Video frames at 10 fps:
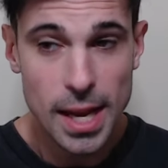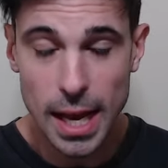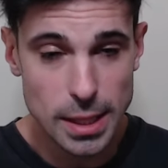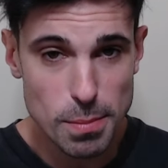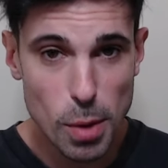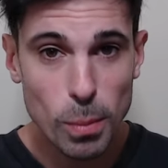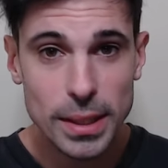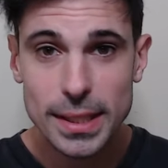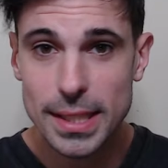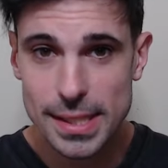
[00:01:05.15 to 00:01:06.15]
At the
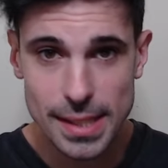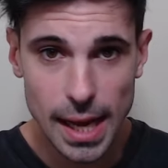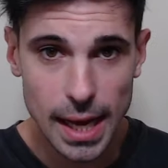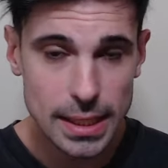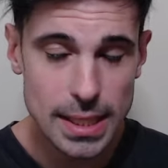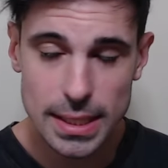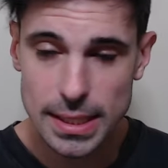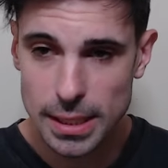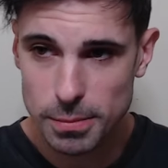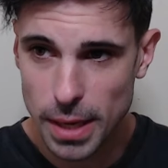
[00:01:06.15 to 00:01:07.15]
moment, he is not. He
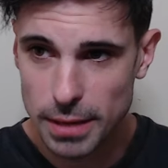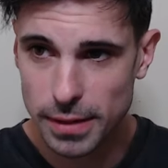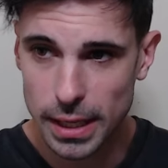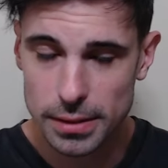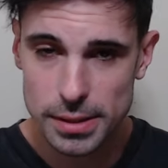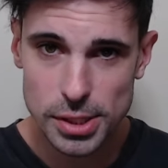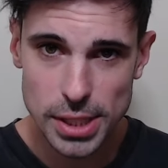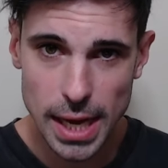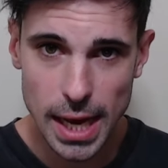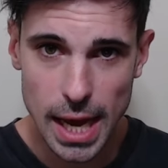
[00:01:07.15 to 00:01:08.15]
didn't make finals in
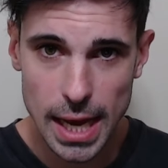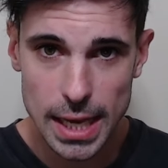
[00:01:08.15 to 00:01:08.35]
Shanghai.